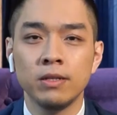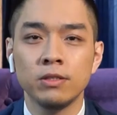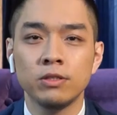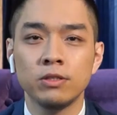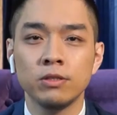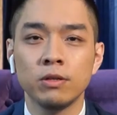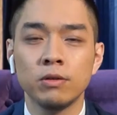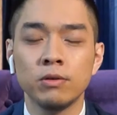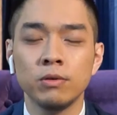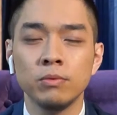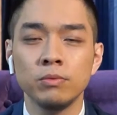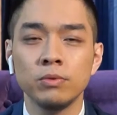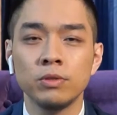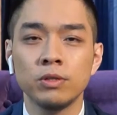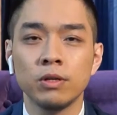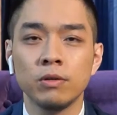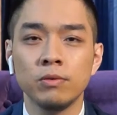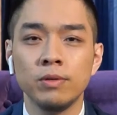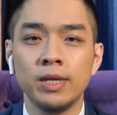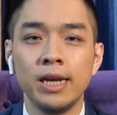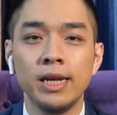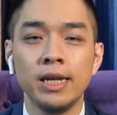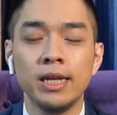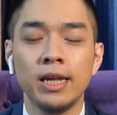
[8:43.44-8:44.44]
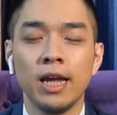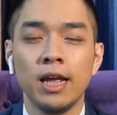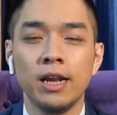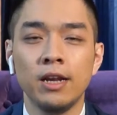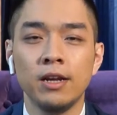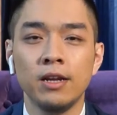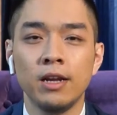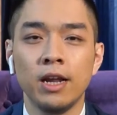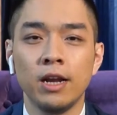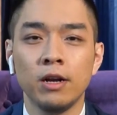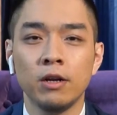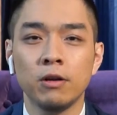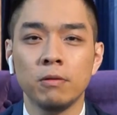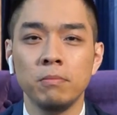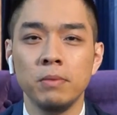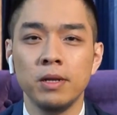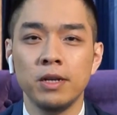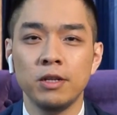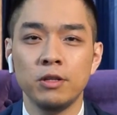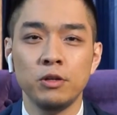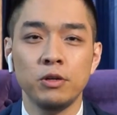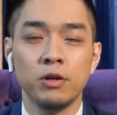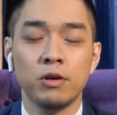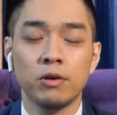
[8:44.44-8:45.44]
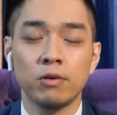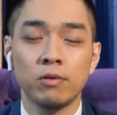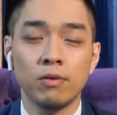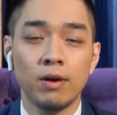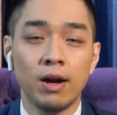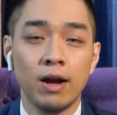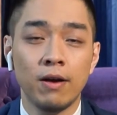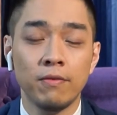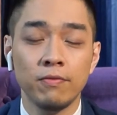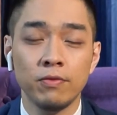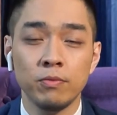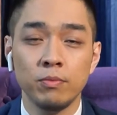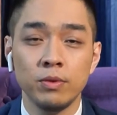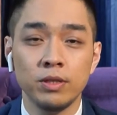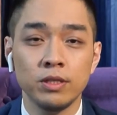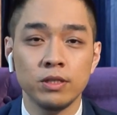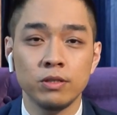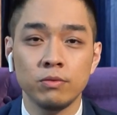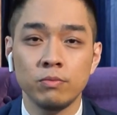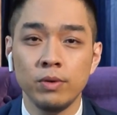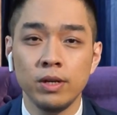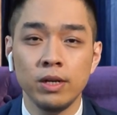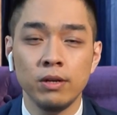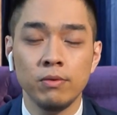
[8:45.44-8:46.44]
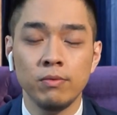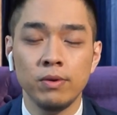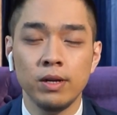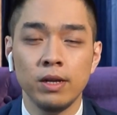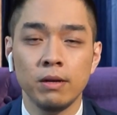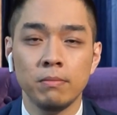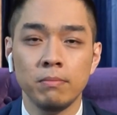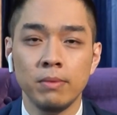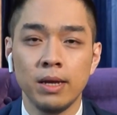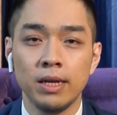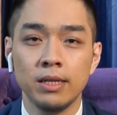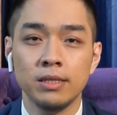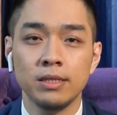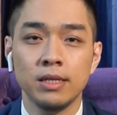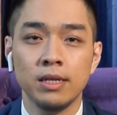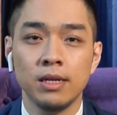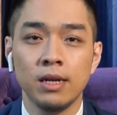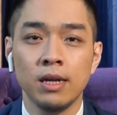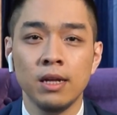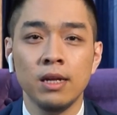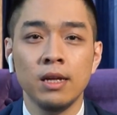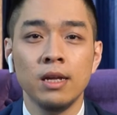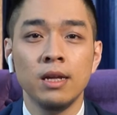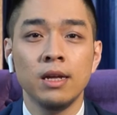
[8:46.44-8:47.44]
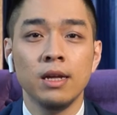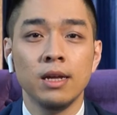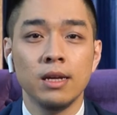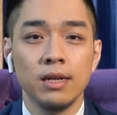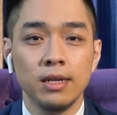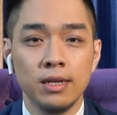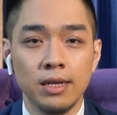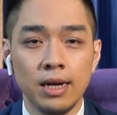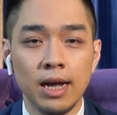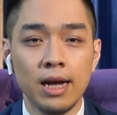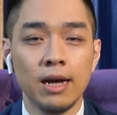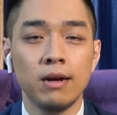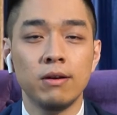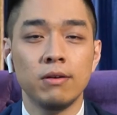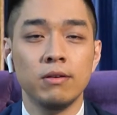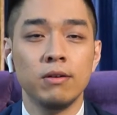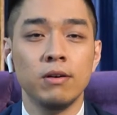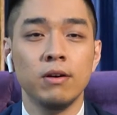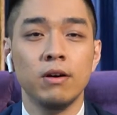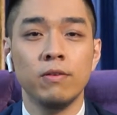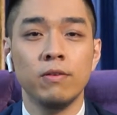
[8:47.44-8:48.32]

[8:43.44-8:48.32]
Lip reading: so dedicated and committed to your craft, which is really really amazing. Now,